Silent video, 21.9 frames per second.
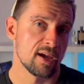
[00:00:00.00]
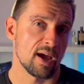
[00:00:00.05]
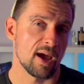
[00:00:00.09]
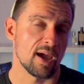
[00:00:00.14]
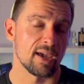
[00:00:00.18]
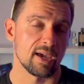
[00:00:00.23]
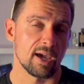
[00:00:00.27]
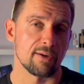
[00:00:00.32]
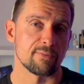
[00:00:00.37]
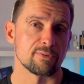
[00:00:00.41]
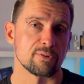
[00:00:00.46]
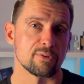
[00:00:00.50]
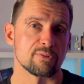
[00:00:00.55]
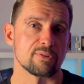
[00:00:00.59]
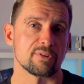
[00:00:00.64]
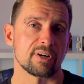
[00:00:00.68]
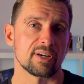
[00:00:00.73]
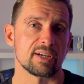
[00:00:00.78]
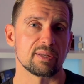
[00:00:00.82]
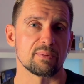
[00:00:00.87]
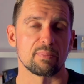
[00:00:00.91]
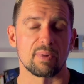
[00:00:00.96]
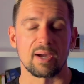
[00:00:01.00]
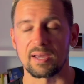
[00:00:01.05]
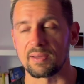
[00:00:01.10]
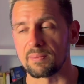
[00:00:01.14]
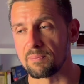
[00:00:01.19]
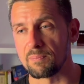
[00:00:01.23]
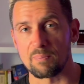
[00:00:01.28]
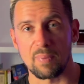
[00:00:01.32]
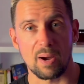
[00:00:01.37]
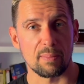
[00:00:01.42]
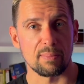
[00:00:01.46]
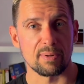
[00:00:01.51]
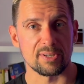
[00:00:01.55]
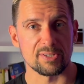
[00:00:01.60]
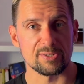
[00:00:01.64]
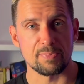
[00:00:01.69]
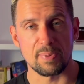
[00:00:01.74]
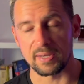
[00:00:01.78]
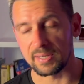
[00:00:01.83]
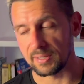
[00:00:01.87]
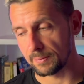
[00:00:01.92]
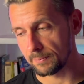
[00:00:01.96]
I have to train my public
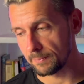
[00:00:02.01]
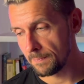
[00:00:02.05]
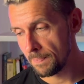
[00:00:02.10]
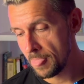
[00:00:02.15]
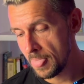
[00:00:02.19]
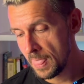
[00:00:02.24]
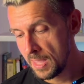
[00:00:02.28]
speaking.